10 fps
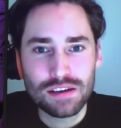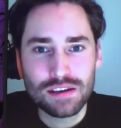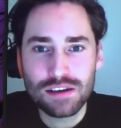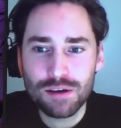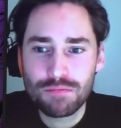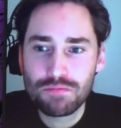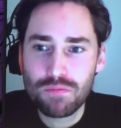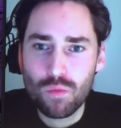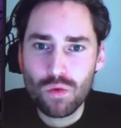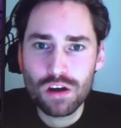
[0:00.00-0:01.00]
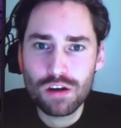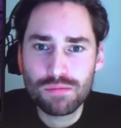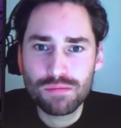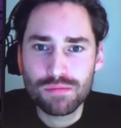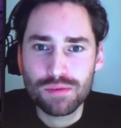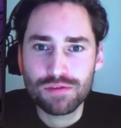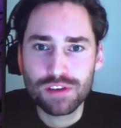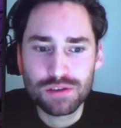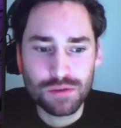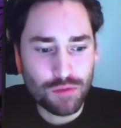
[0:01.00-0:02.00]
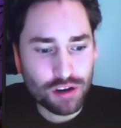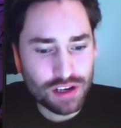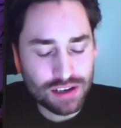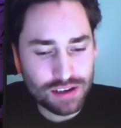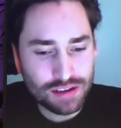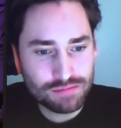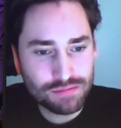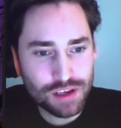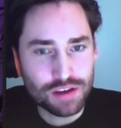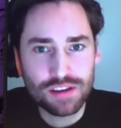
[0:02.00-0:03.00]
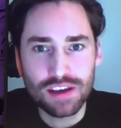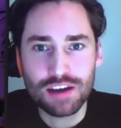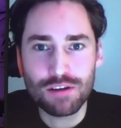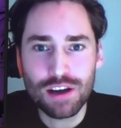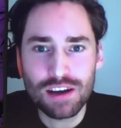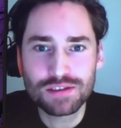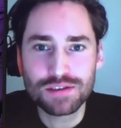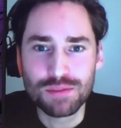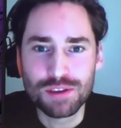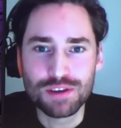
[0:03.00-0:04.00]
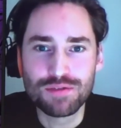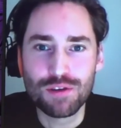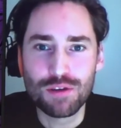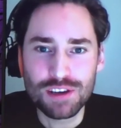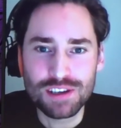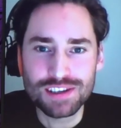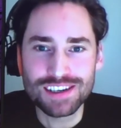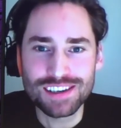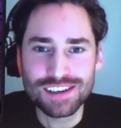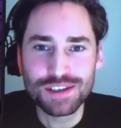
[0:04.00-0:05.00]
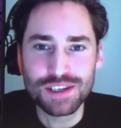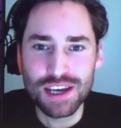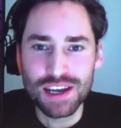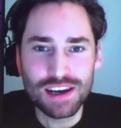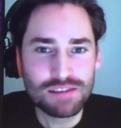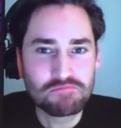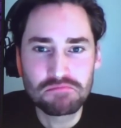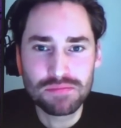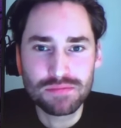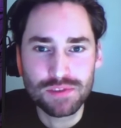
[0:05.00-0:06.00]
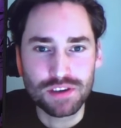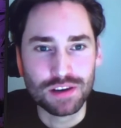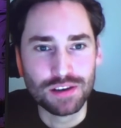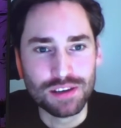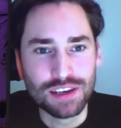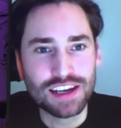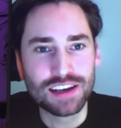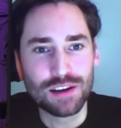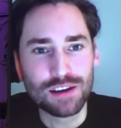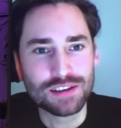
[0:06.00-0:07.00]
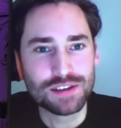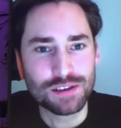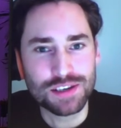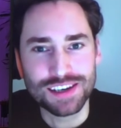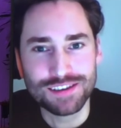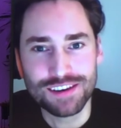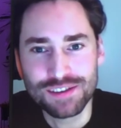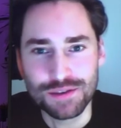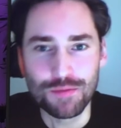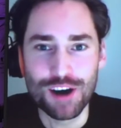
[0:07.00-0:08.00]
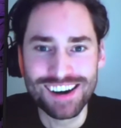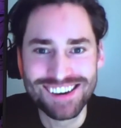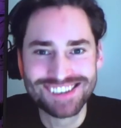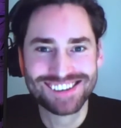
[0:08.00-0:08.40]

Well, I think somewhere in the Chianti area, so between Florence and Siena, getting lost in Tuscany somewhere.